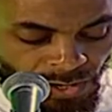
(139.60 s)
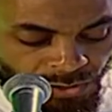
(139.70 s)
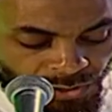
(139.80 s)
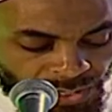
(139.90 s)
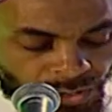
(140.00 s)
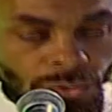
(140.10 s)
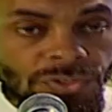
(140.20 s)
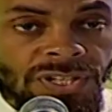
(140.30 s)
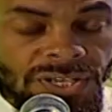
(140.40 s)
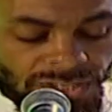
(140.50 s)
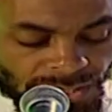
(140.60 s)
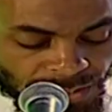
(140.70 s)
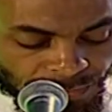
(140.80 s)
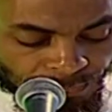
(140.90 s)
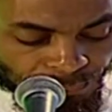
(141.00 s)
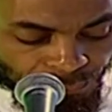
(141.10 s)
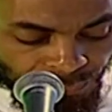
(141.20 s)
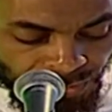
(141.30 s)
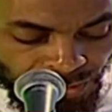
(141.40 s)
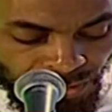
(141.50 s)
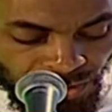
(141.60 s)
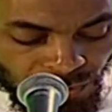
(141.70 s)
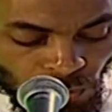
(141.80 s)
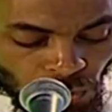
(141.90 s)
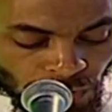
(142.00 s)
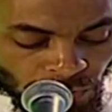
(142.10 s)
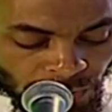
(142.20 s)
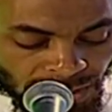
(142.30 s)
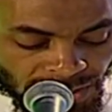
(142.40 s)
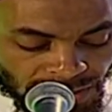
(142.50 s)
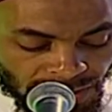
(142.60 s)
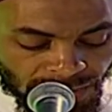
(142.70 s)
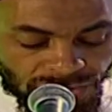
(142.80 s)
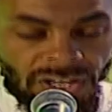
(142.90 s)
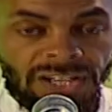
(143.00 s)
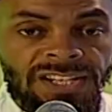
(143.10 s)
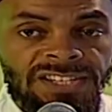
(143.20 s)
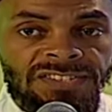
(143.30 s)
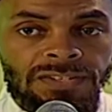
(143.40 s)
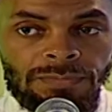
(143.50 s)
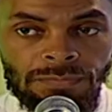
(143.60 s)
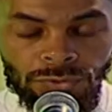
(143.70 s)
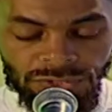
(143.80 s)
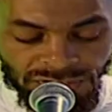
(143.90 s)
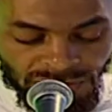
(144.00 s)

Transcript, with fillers: Sheikh Hussain Yee is born from a Chinese Buddhist